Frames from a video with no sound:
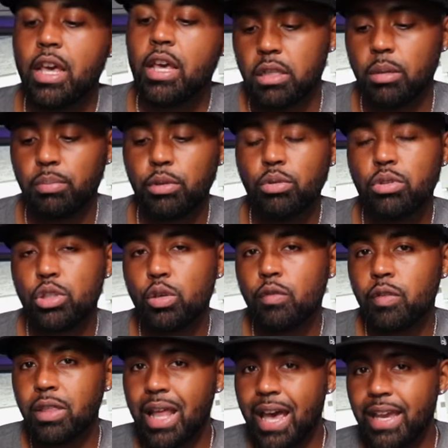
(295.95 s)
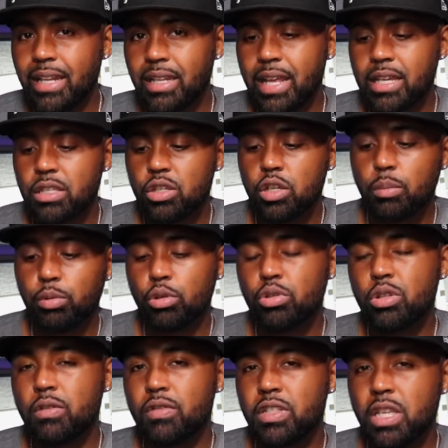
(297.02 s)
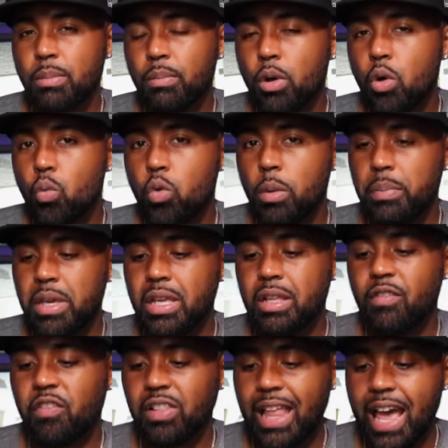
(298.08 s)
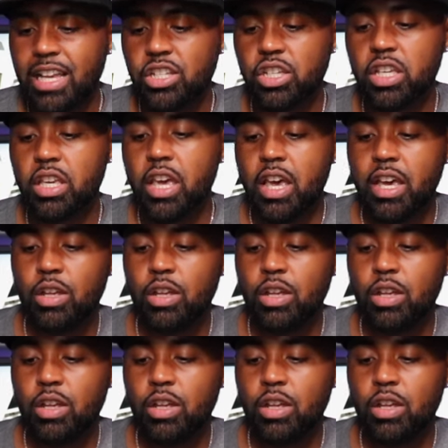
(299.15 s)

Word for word: the Bluetooth light next to the Bluetooth symbol will be flashing.